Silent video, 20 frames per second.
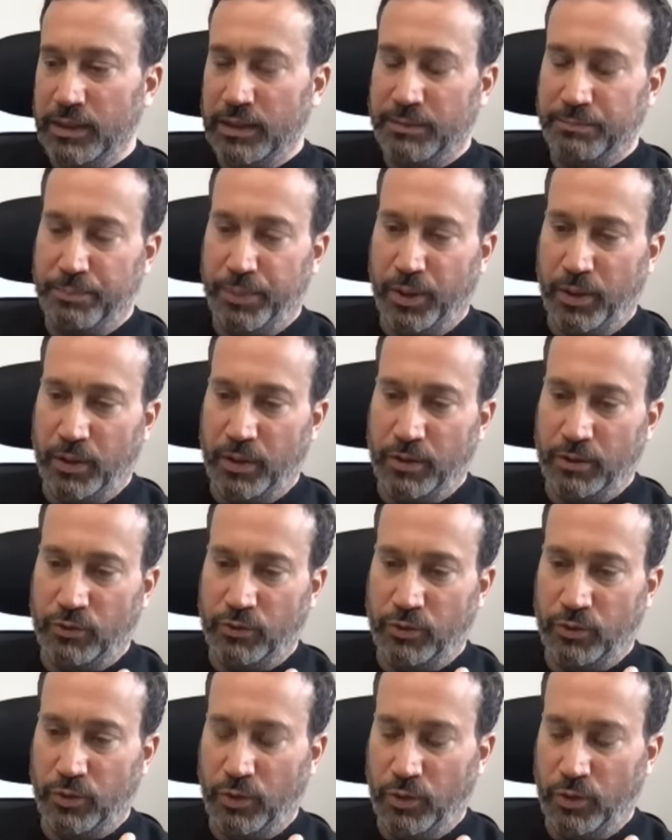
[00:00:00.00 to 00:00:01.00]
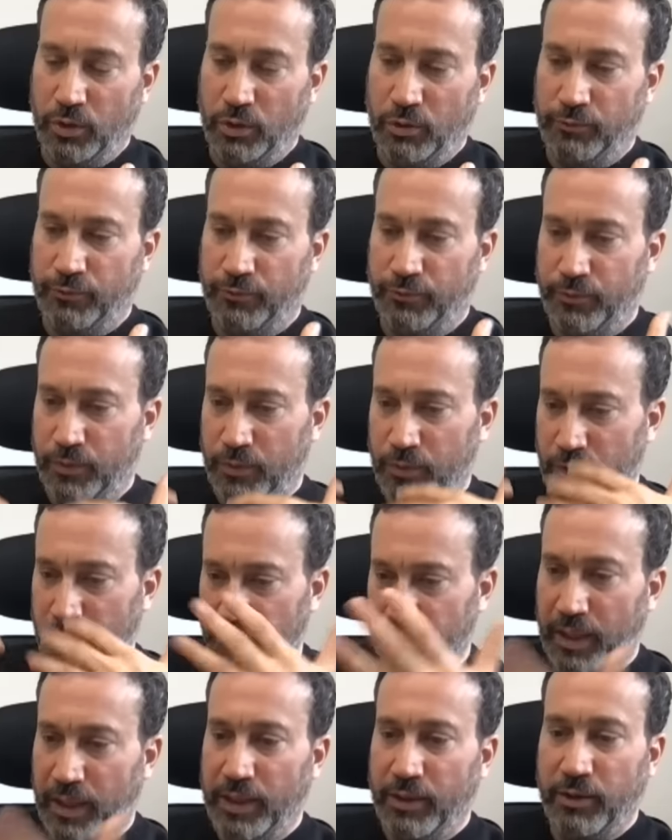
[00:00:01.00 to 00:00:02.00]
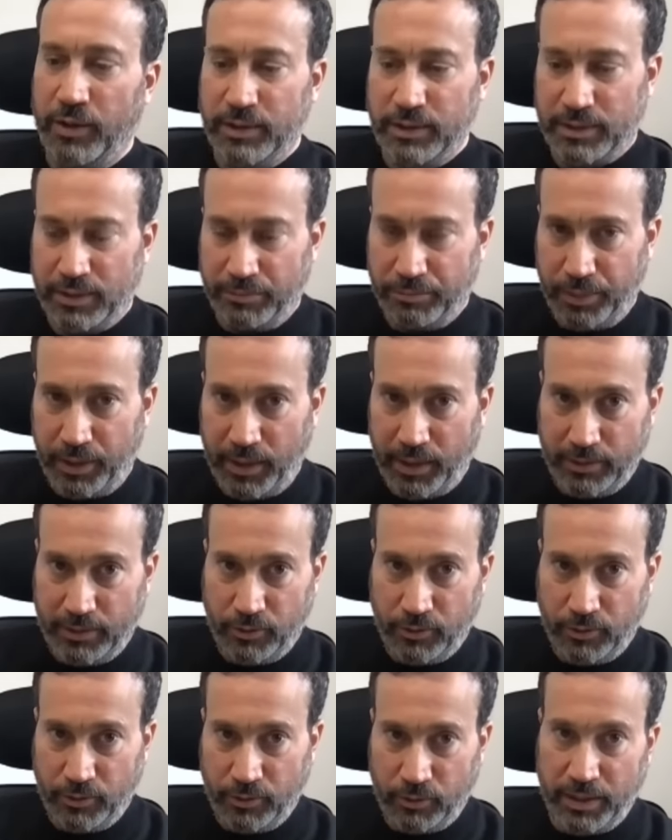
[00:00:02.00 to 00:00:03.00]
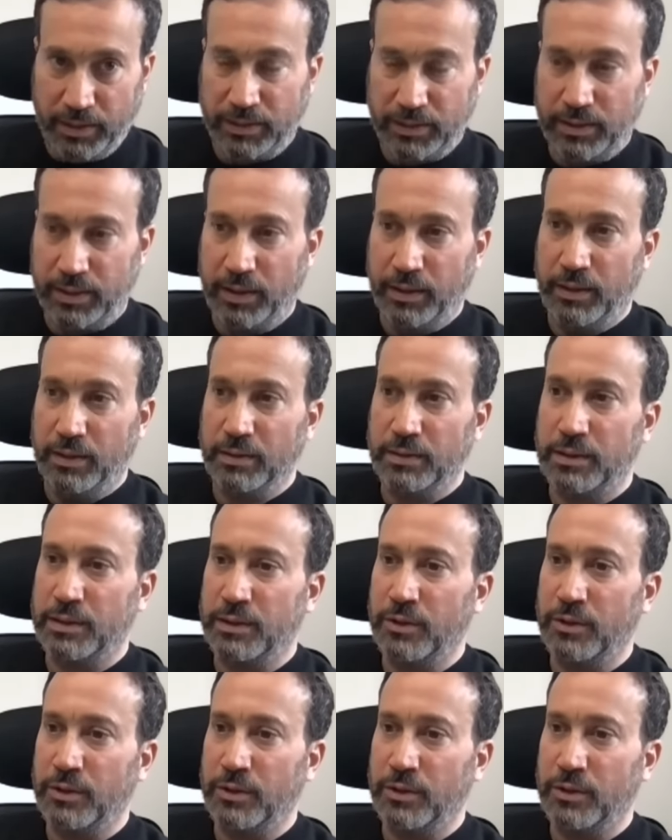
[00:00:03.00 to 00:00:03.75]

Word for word: as part of the violence applied on Palestinians.